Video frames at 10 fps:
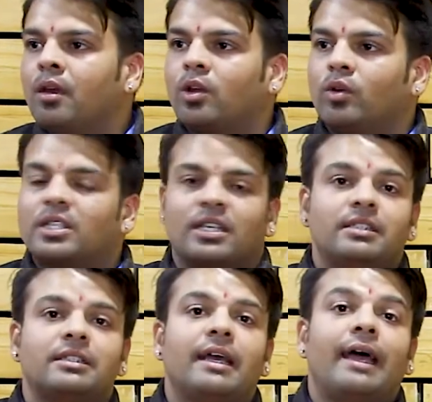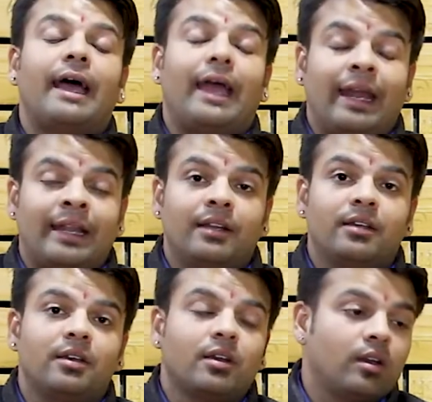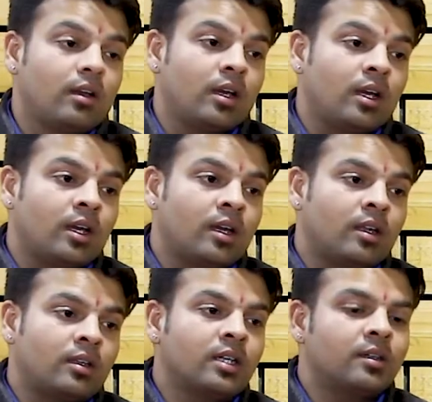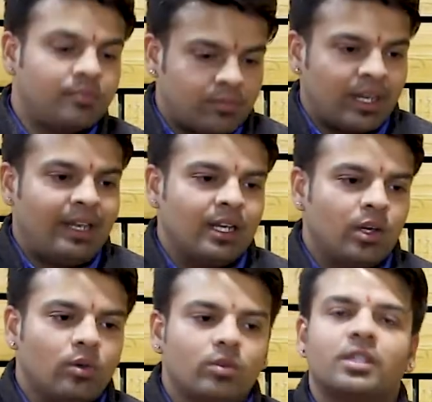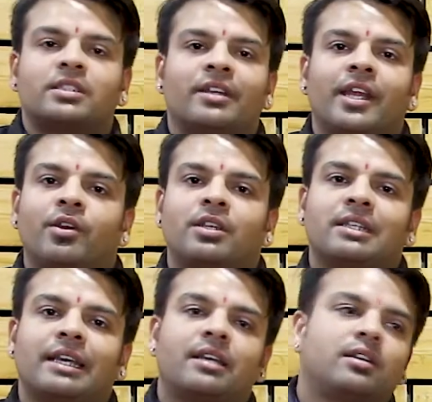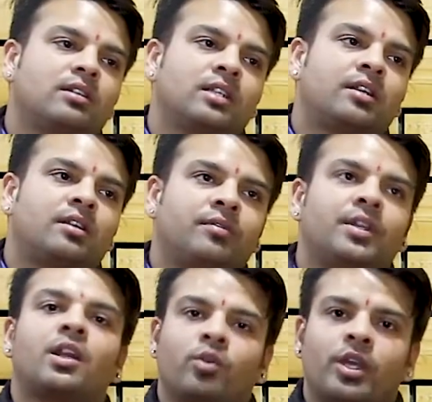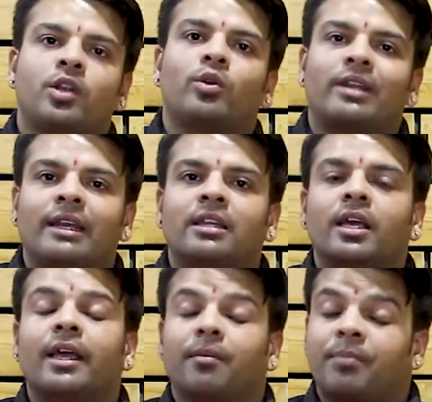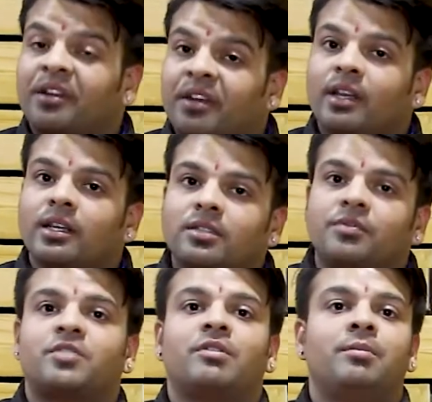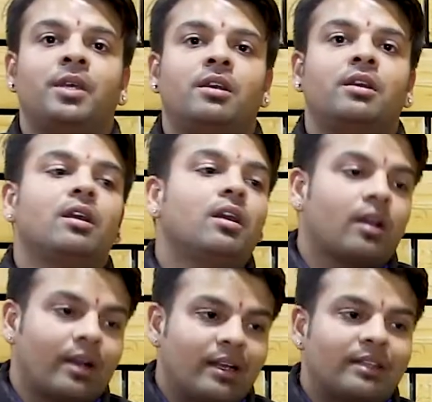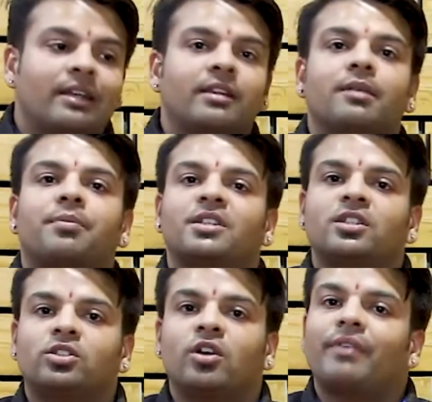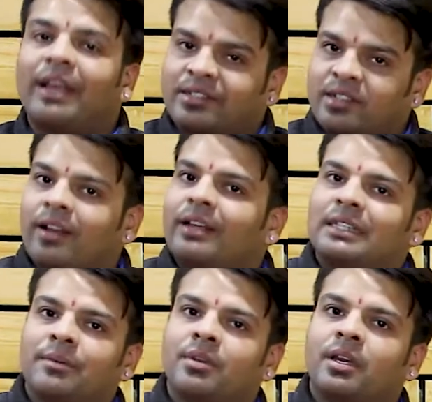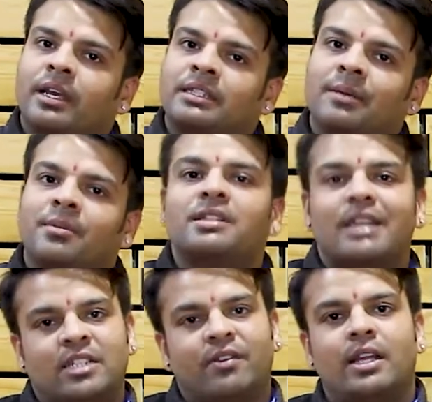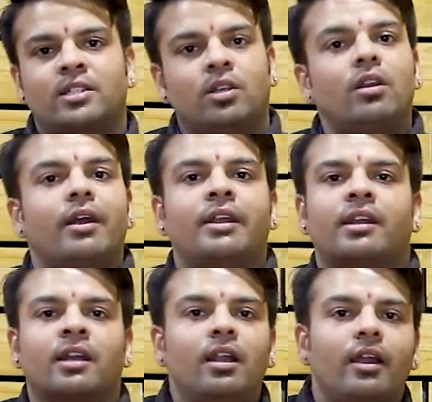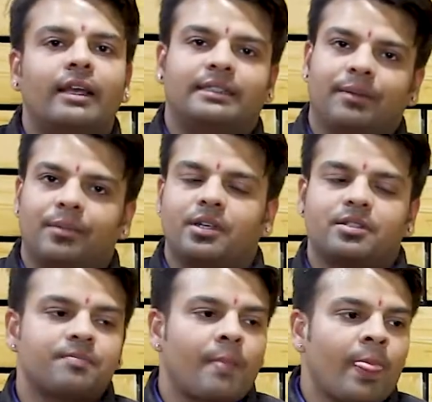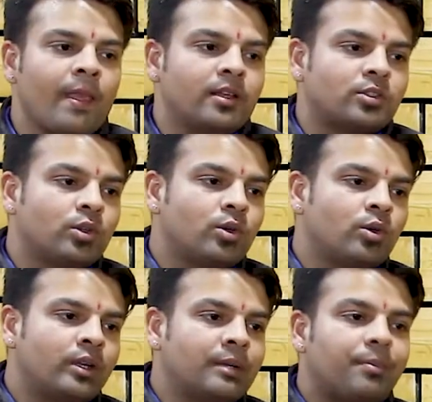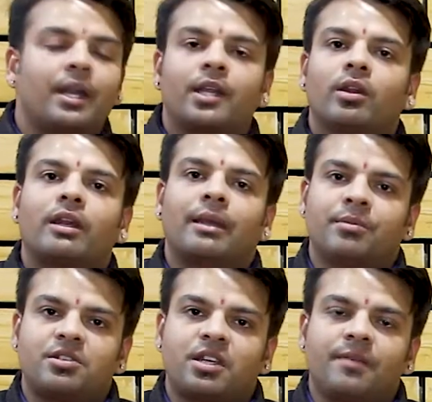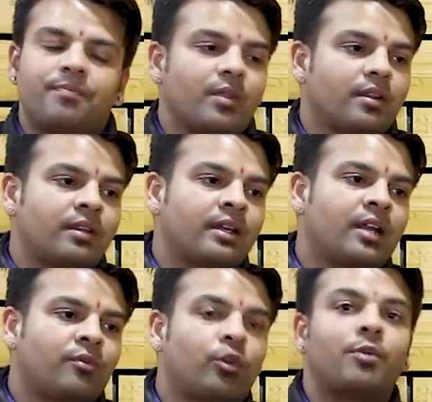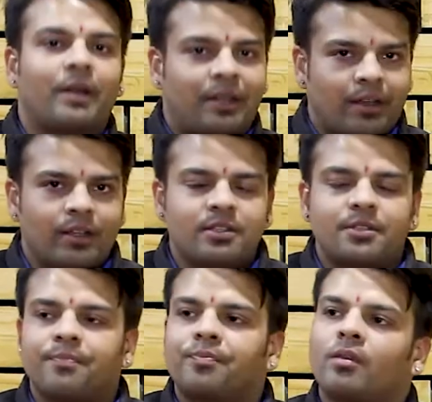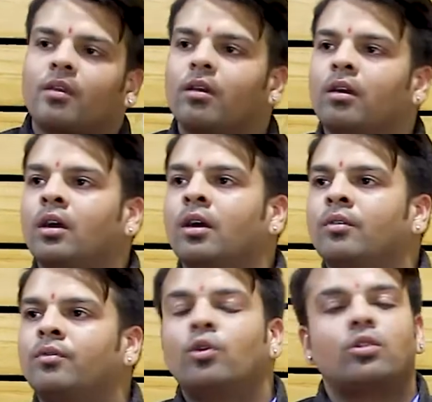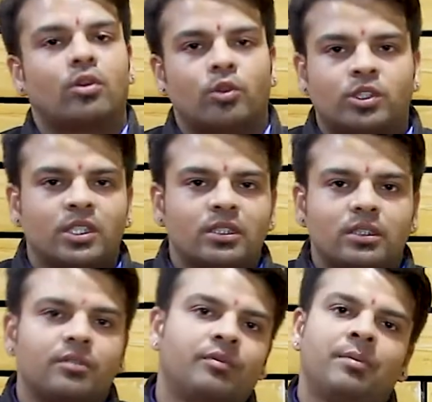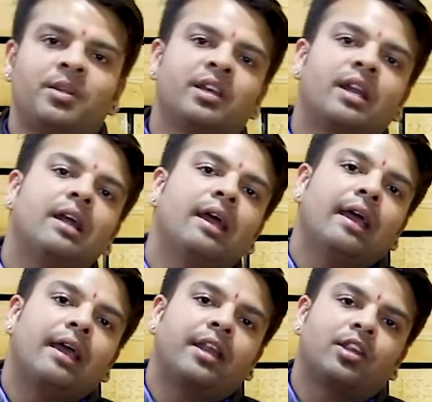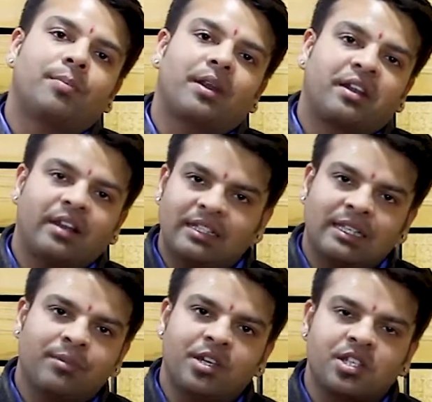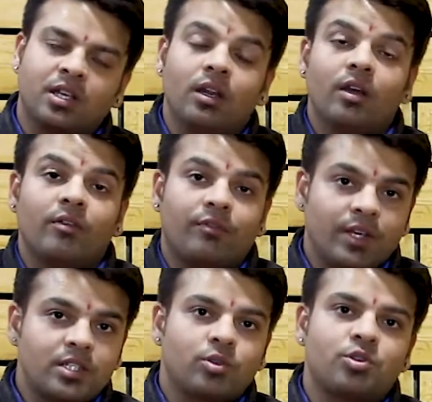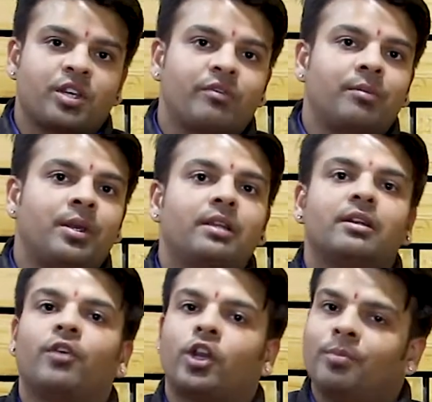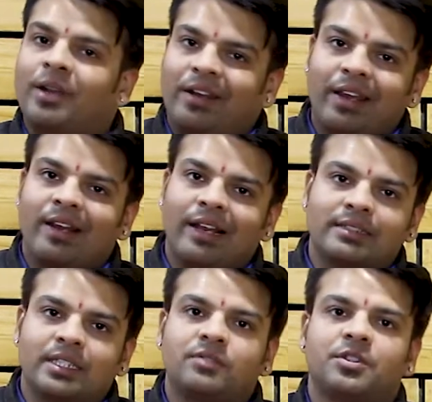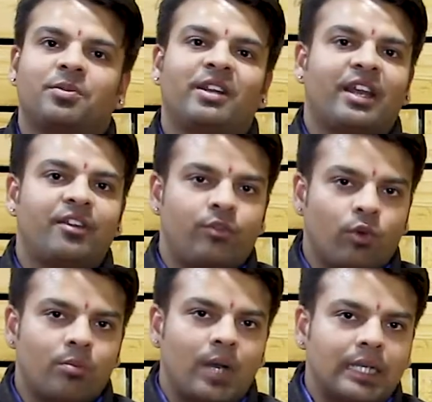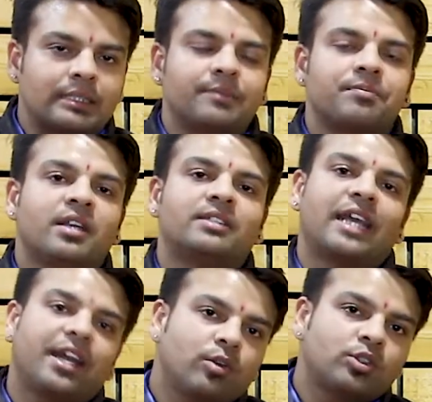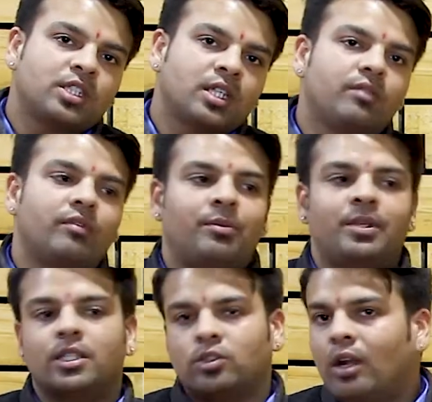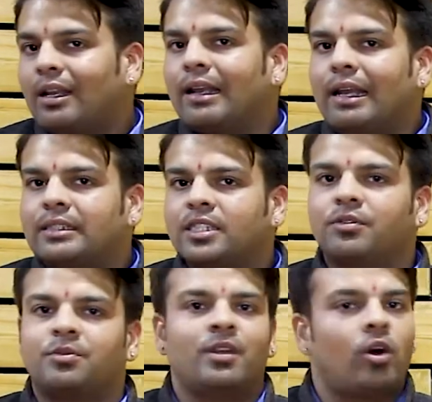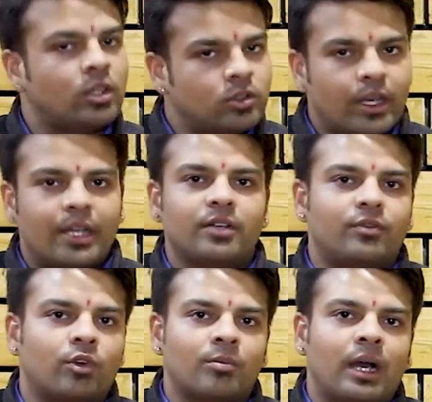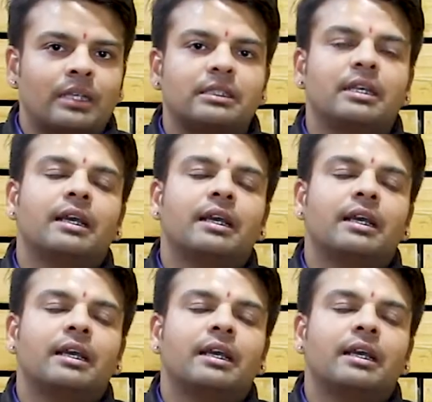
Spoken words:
towards us, and right now the scenario is like that we are going to attend the practicals which will be conducted in the presence of external examiners as well as your internal examiners. So in the particular chemistry there are 4 practicals. 4 questions will be there in your practical examination. First question will be the volumetric analysis, which will carry 4 marks. Second question will be the salt analysis, which will also carry the 4 marks,